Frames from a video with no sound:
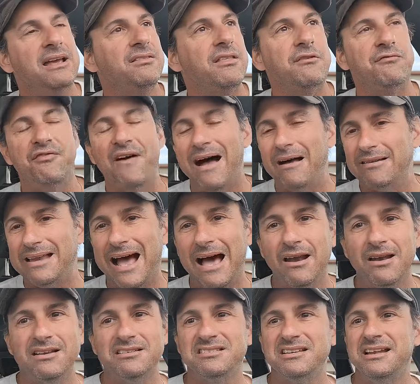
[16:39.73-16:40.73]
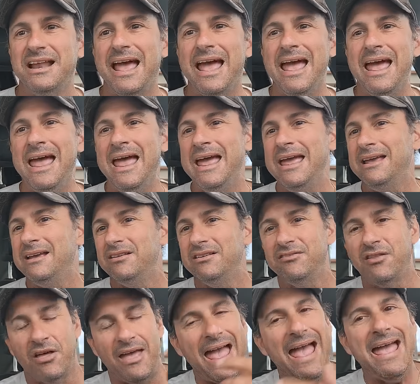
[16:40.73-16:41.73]
They found out it's an egg.
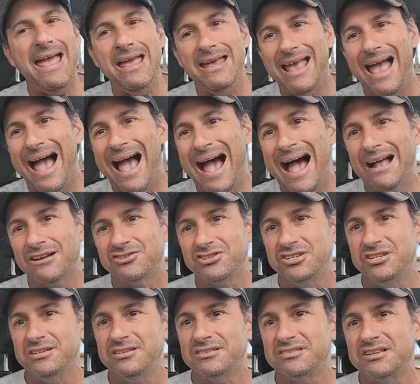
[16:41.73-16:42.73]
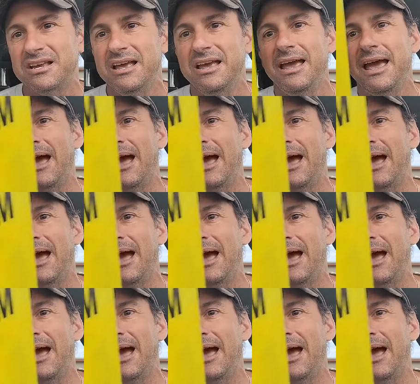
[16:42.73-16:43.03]
The egg hatches.